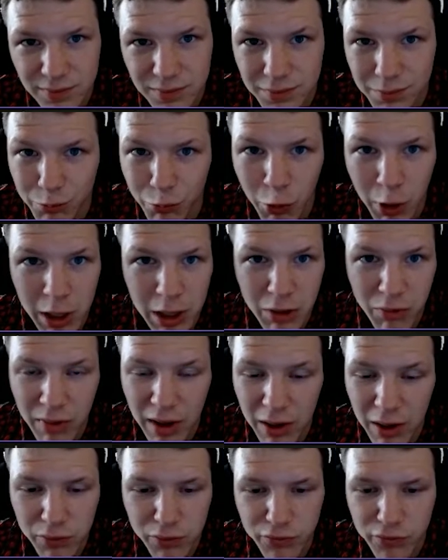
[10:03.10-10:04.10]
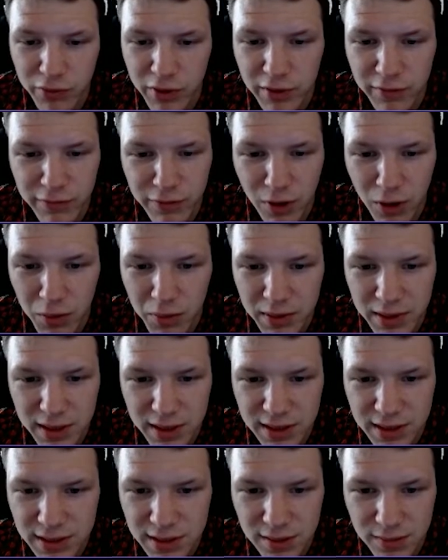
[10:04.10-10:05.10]
running around with free-for-all with
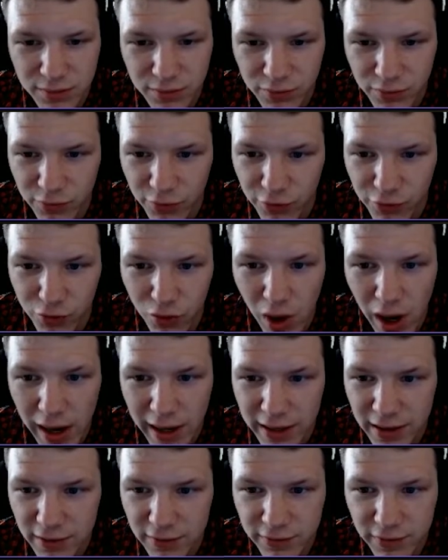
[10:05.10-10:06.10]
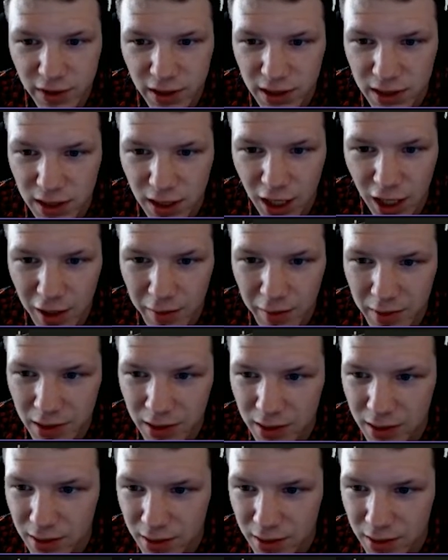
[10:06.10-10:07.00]
this, frying the fucking lobby.